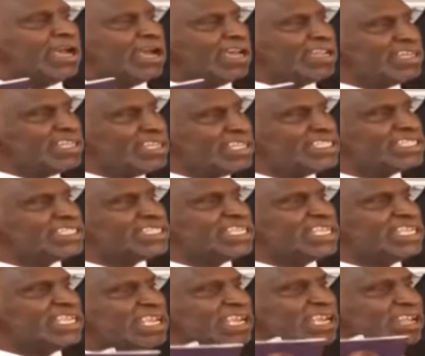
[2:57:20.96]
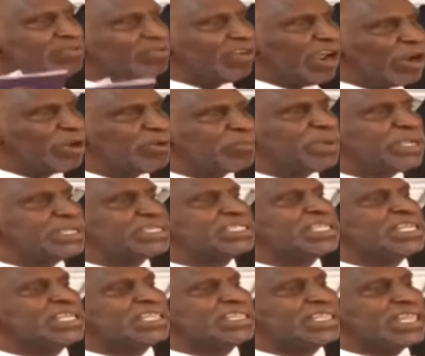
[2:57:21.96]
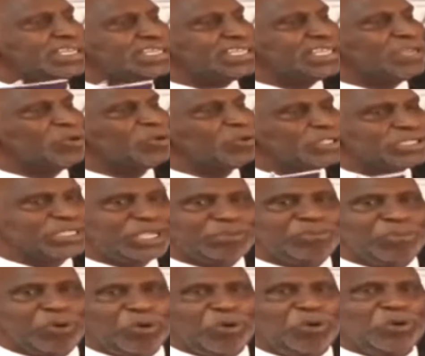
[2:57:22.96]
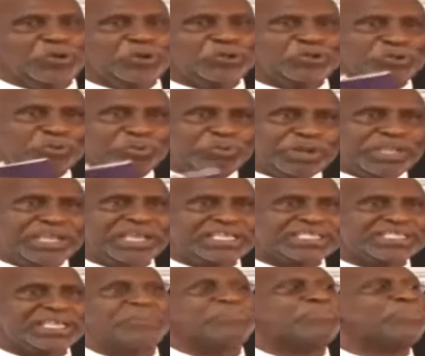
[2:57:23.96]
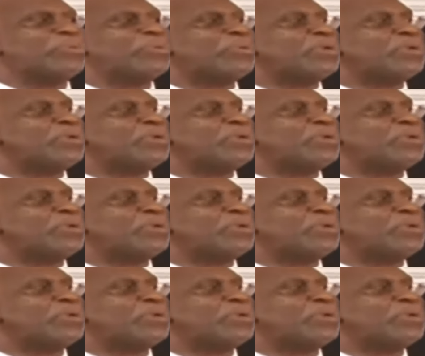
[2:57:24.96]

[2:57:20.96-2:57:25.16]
an easy environment that he was able to bring us up.